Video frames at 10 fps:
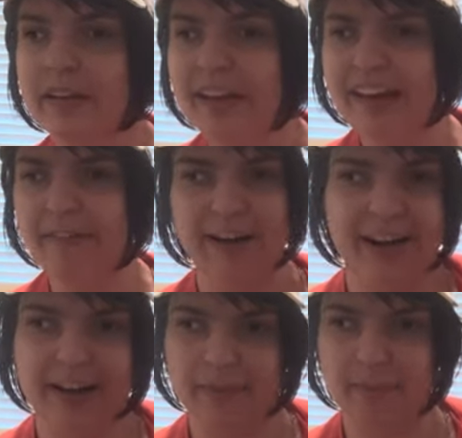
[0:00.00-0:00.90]
even
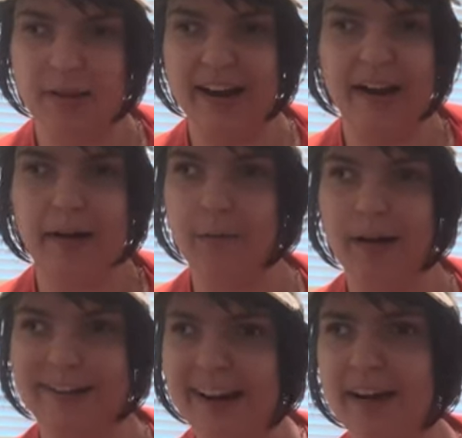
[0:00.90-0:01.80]
been
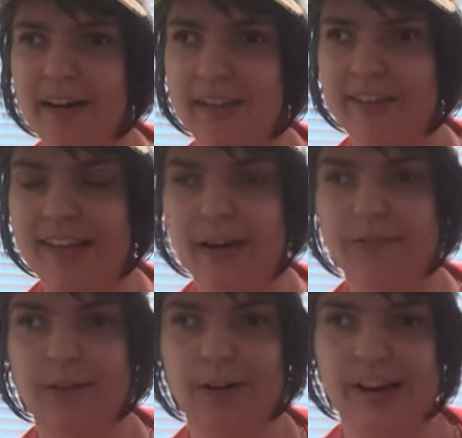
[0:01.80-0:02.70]
anywhere near the state
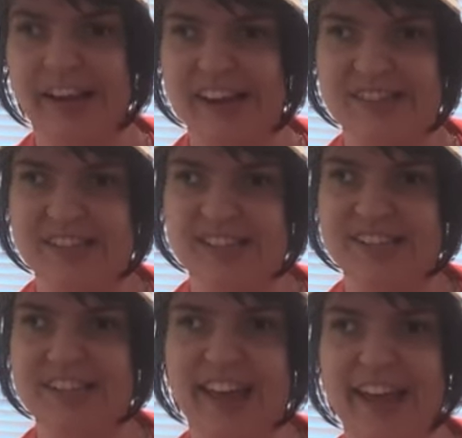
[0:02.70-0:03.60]
of Florida. He's
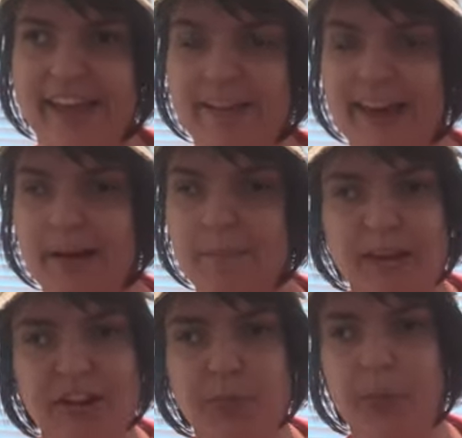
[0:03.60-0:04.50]
just seeing it like a
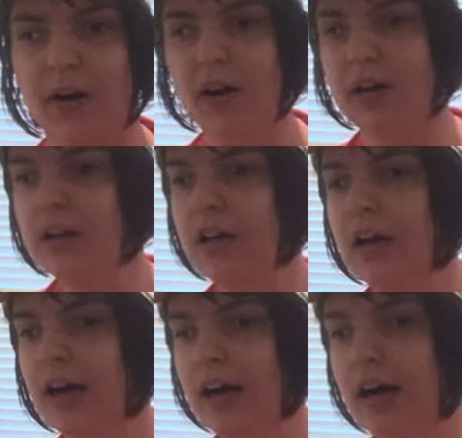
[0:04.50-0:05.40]
beach ball.
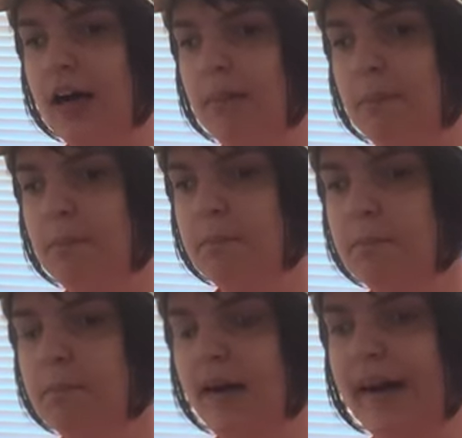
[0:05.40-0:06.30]

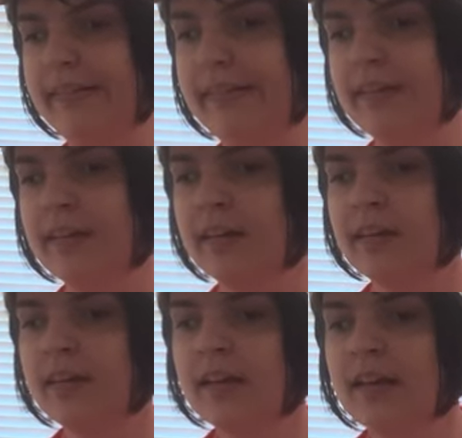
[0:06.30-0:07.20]
But
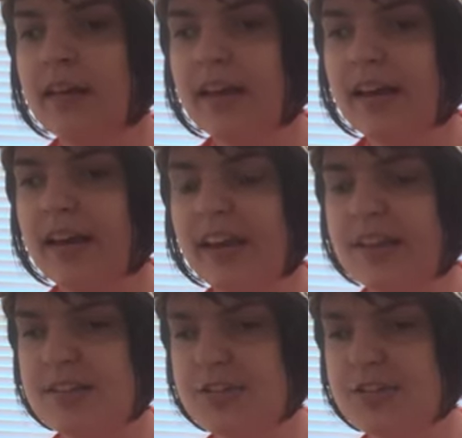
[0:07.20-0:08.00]
he's